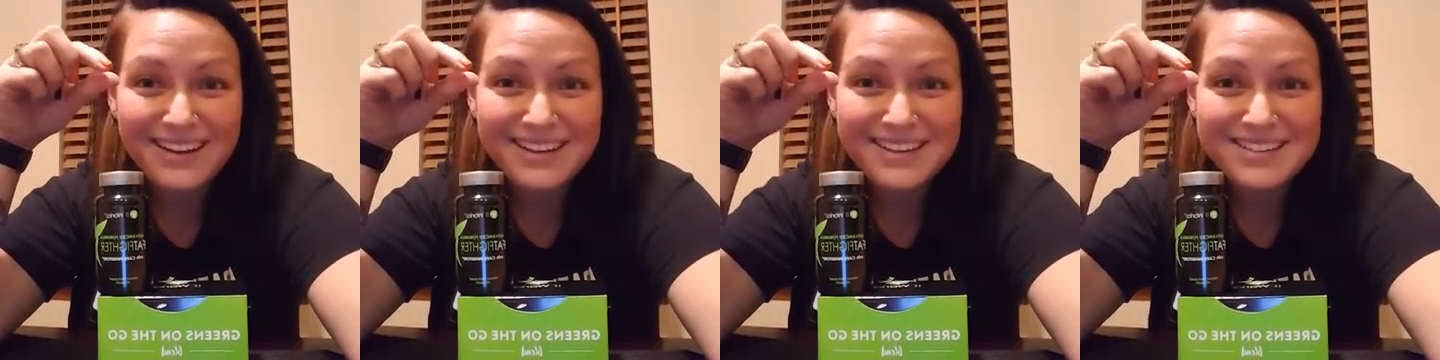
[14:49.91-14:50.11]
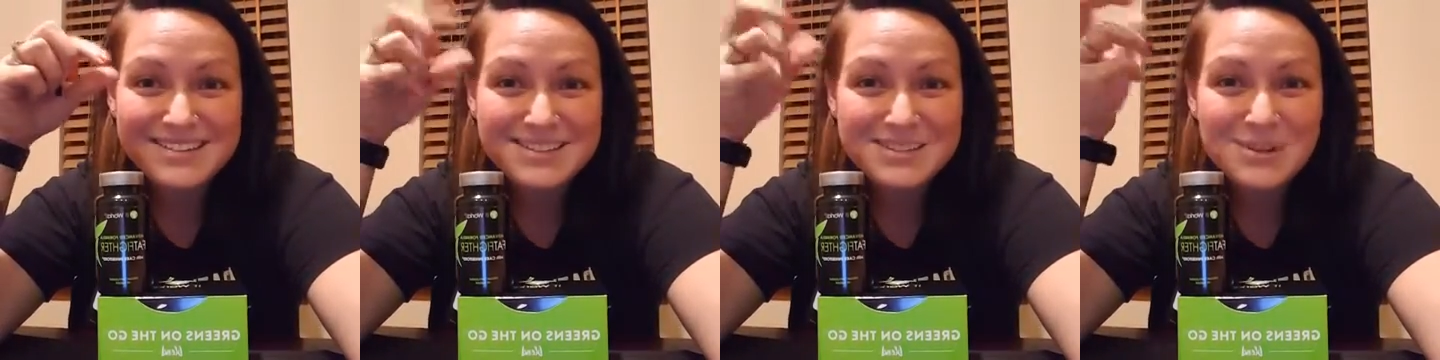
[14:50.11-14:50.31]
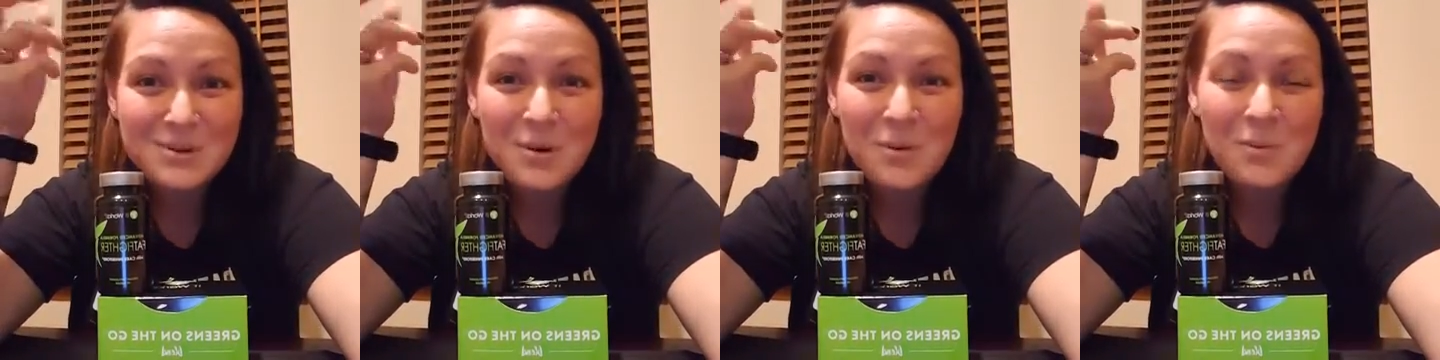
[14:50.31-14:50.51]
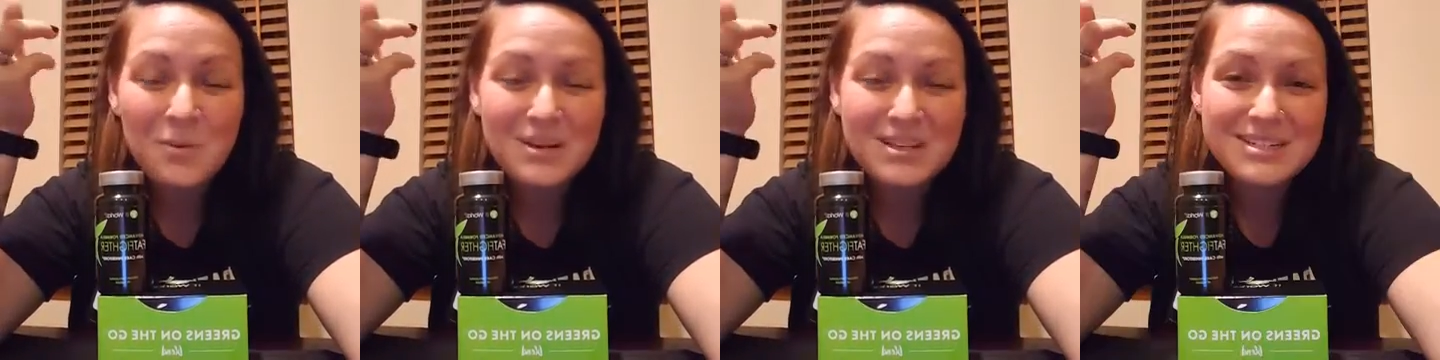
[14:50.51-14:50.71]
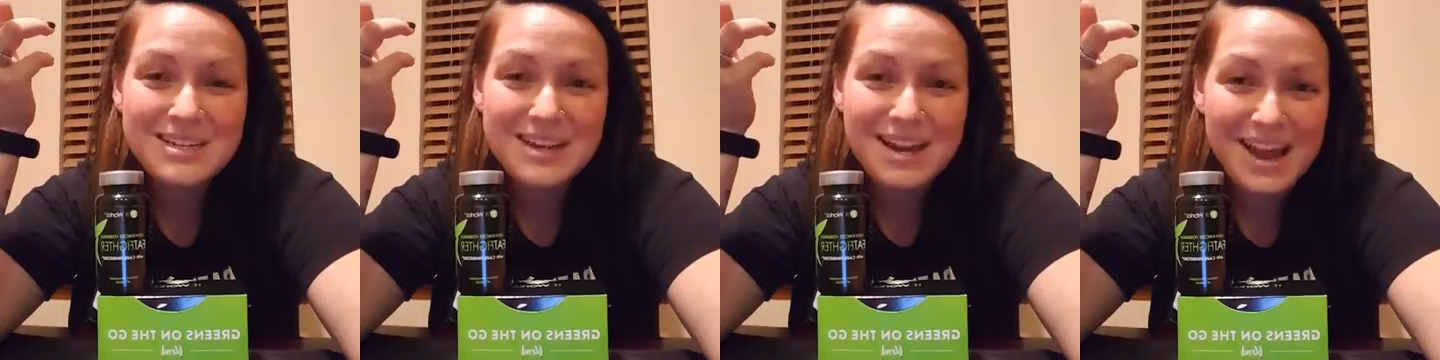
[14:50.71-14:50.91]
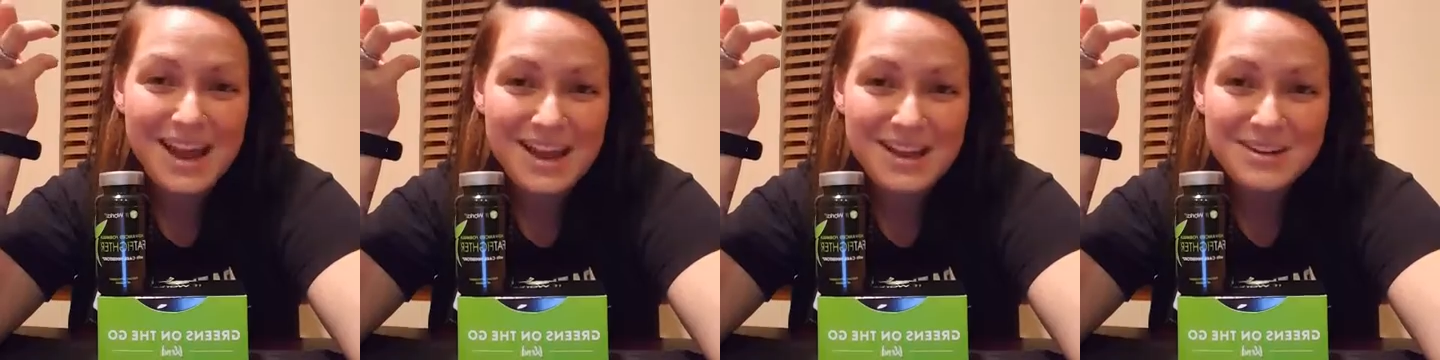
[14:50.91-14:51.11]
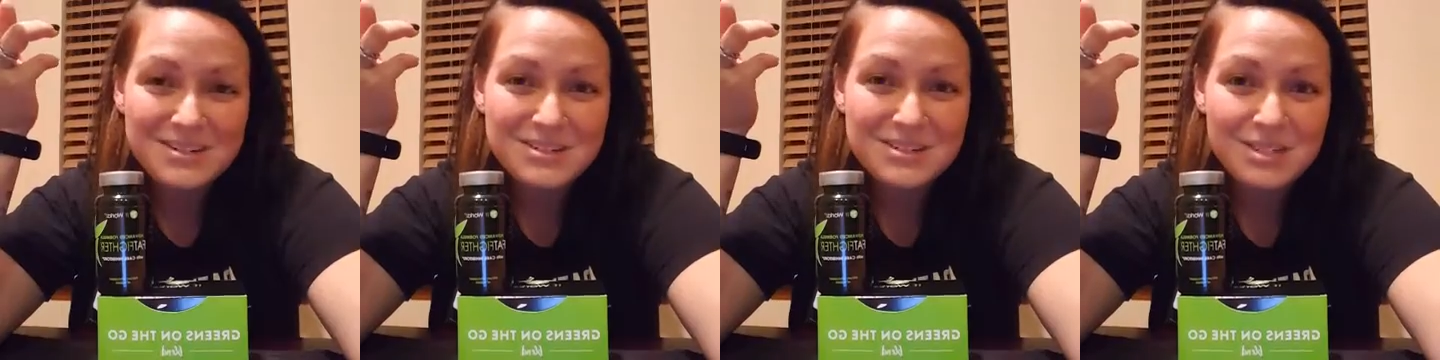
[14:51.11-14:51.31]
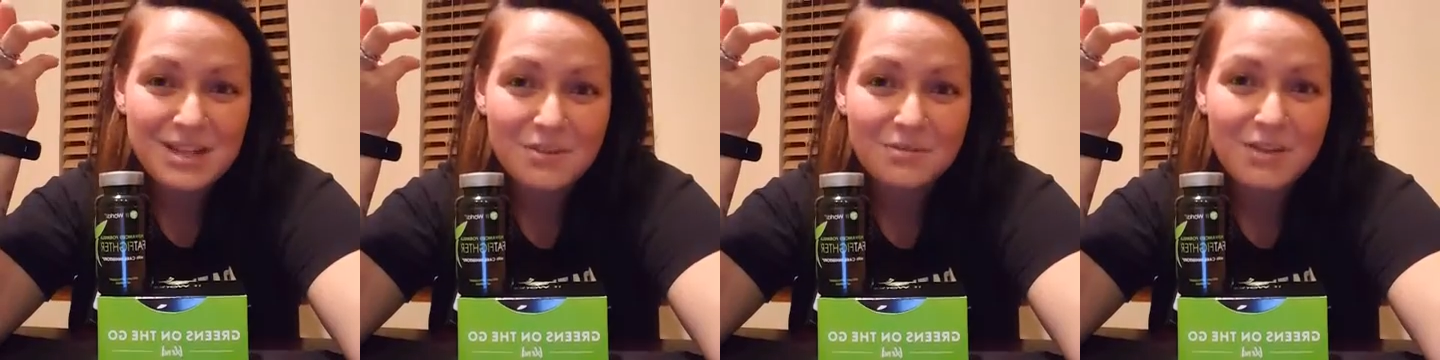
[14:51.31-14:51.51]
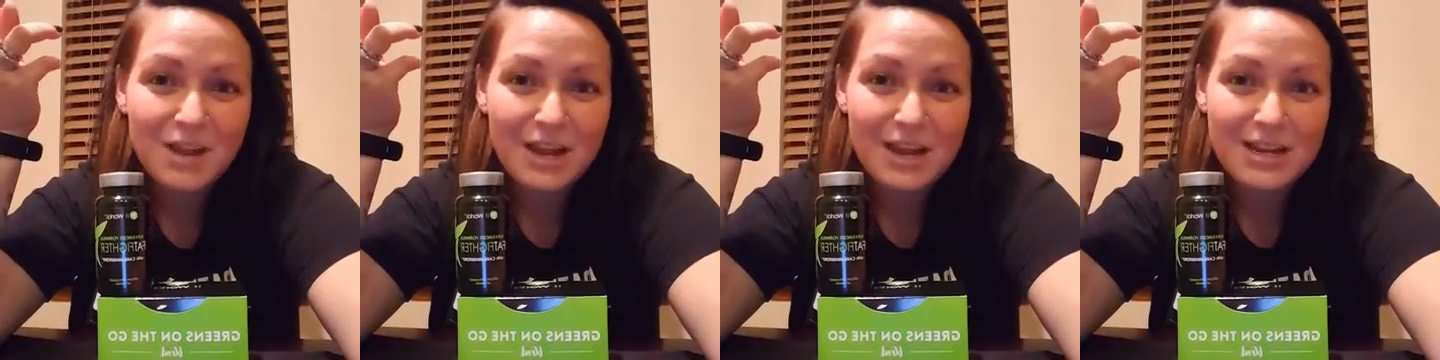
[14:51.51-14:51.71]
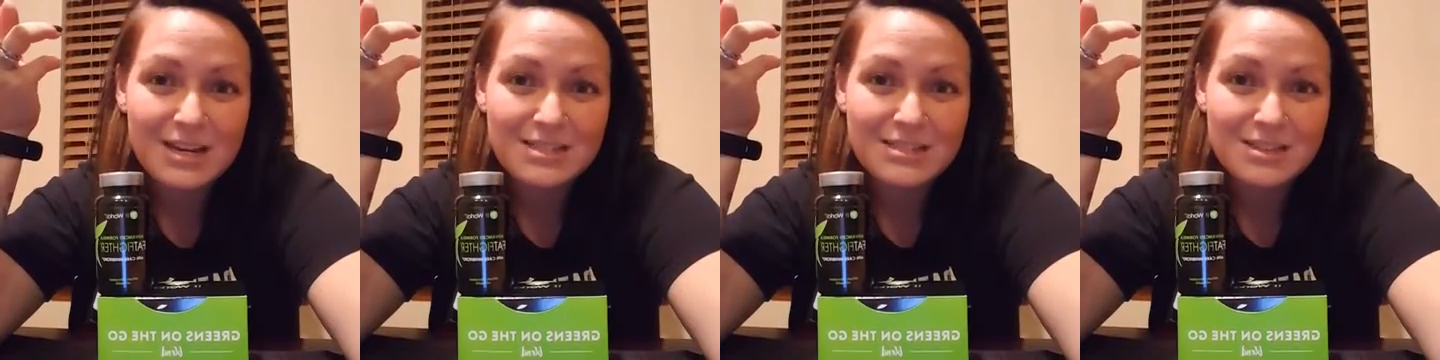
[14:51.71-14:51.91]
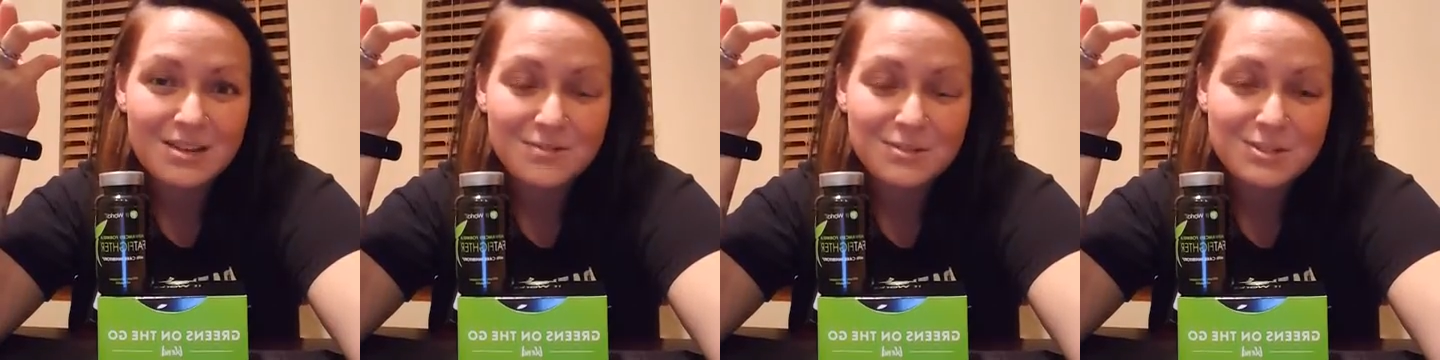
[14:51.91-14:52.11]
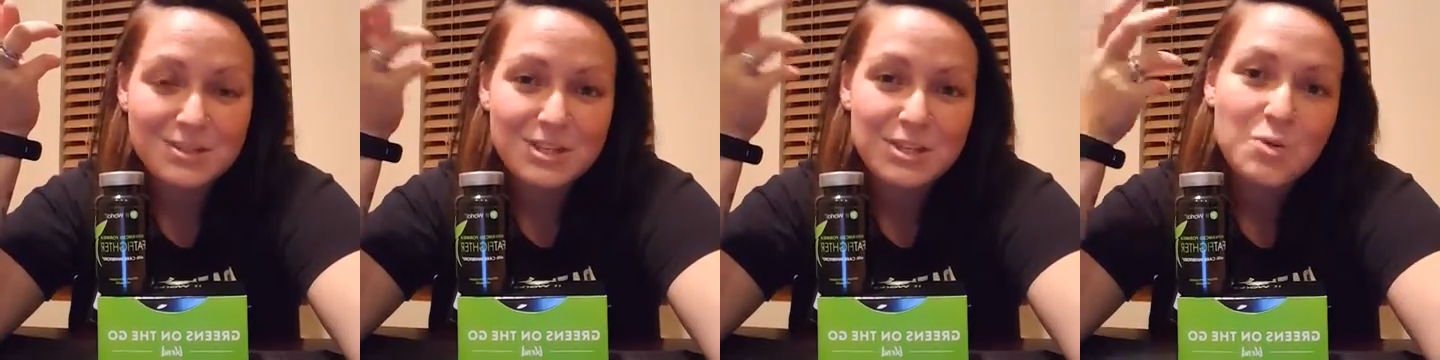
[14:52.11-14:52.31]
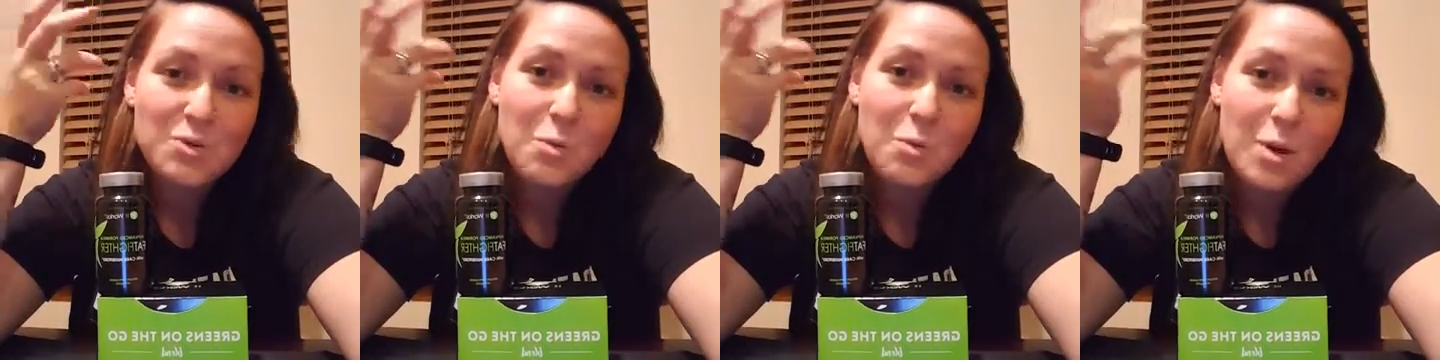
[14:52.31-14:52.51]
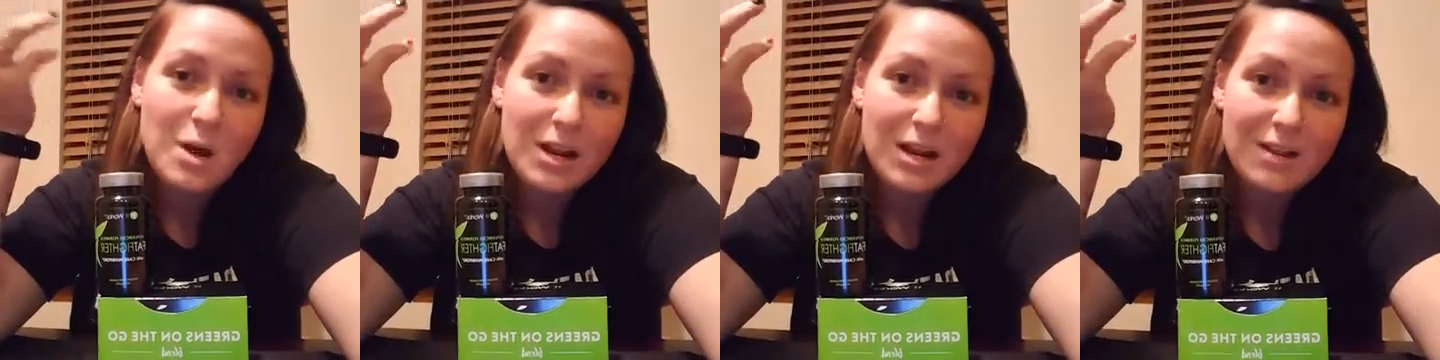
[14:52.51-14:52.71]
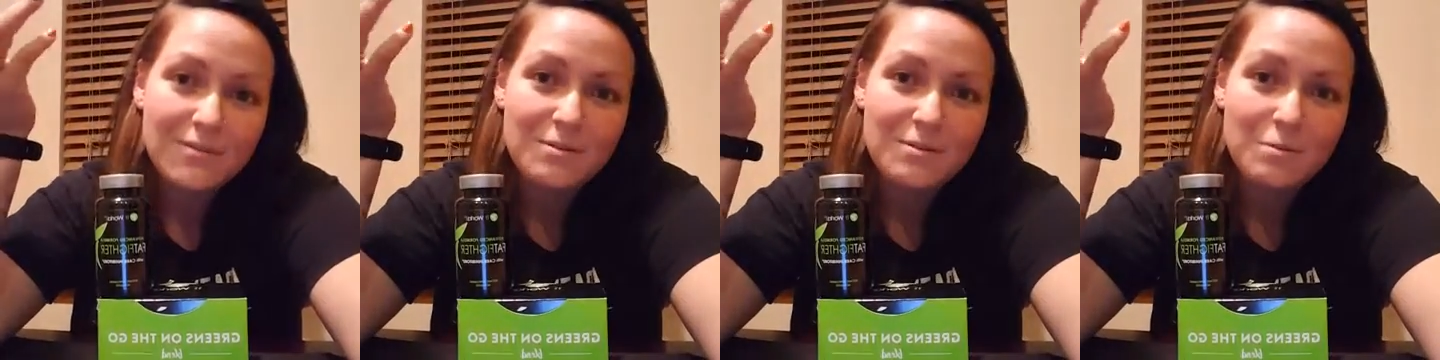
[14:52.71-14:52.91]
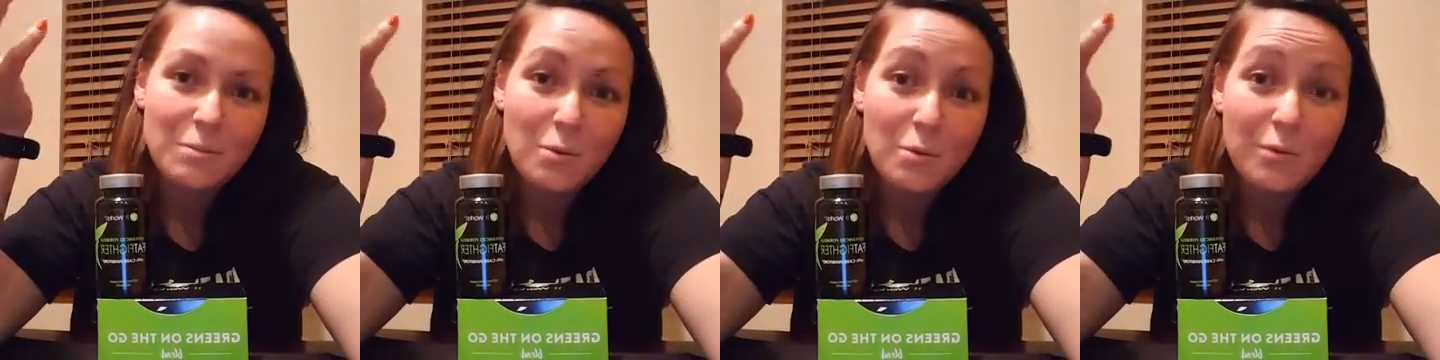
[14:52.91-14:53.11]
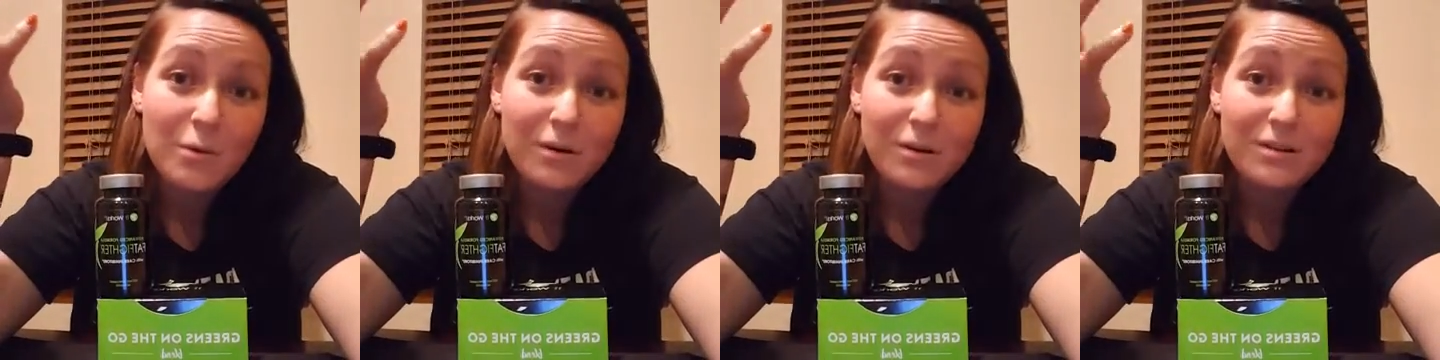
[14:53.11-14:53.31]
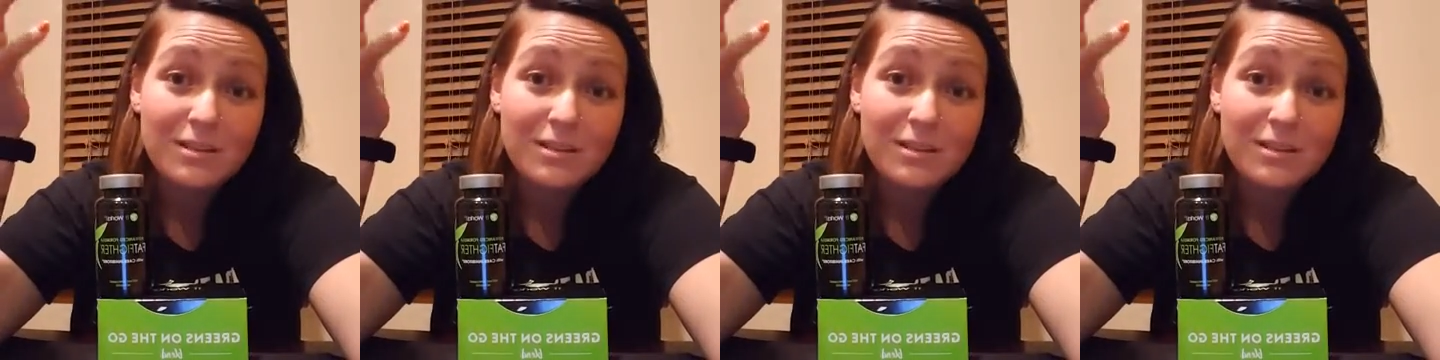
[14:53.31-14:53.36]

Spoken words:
Because you don't want to deny yourself that kind of stuff, because then you want it even more.